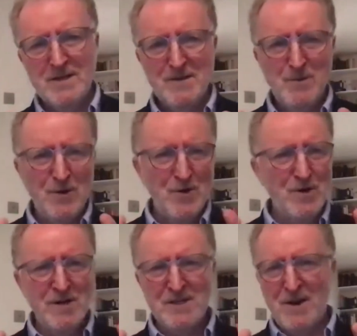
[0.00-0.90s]

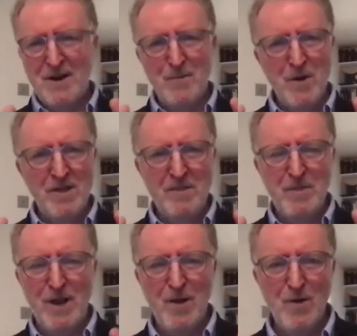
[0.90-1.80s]
odors are and where they
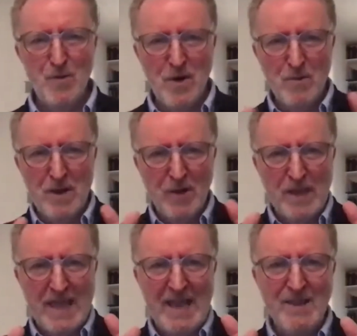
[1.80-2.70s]
belong, where we
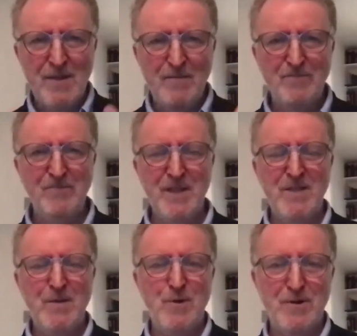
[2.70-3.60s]
locate them in
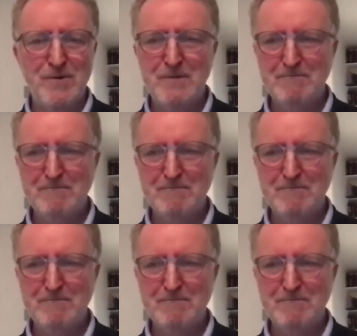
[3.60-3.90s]
the world?